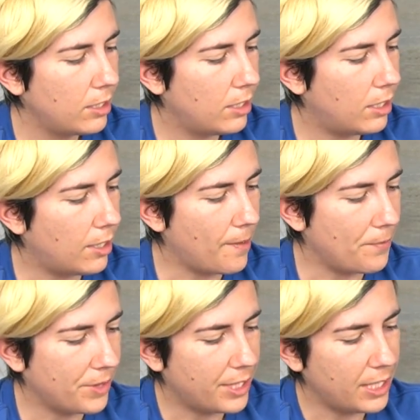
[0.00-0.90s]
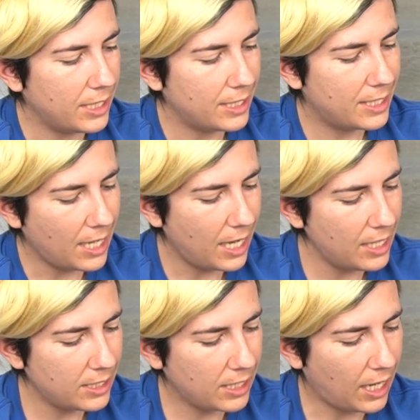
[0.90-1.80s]
the
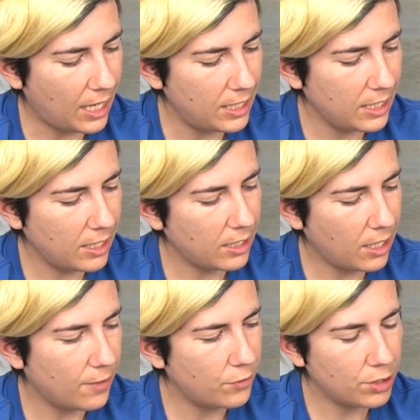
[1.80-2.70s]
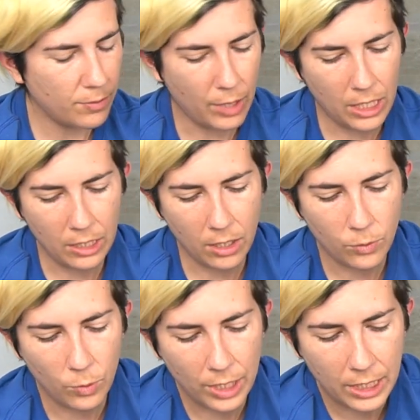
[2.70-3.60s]
sides kind of get covered depending
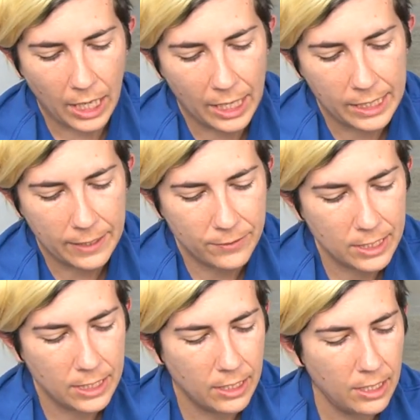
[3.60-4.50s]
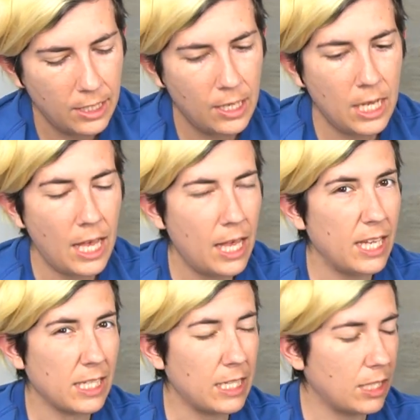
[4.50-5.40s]
on what kind of
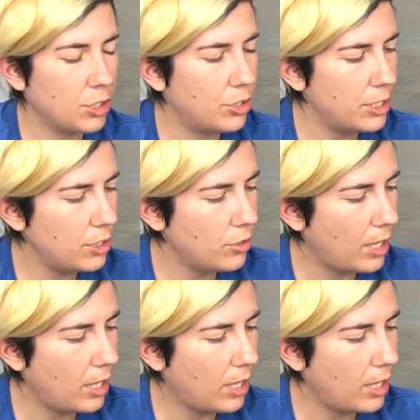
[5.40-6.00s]
accessories you